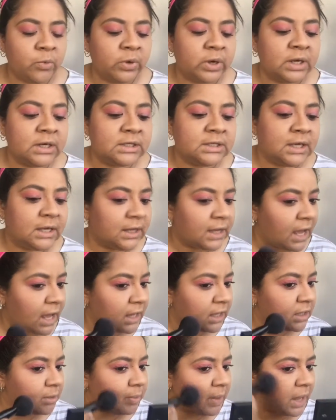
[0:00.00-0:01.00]
We're gonna take
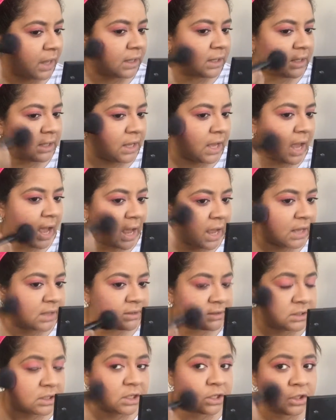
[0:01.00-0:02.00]
Hanky Panky
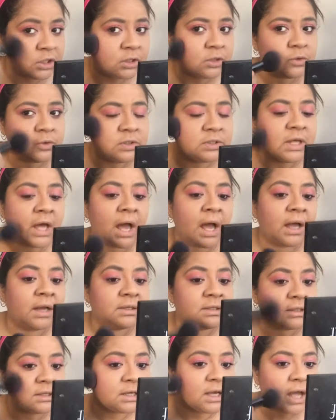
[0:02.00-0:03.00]
and use
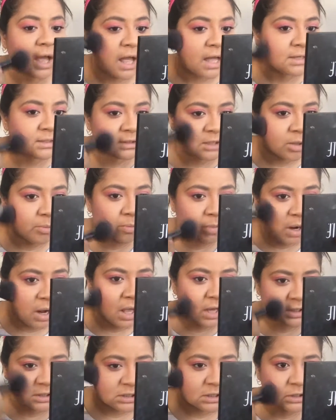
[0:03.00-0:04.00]
that as our
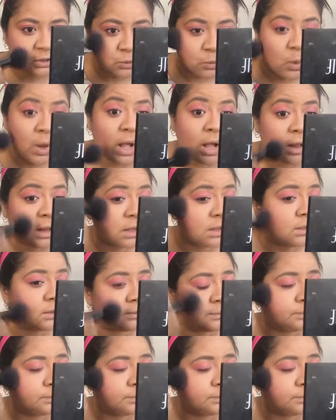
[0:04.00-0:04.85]
blush as well.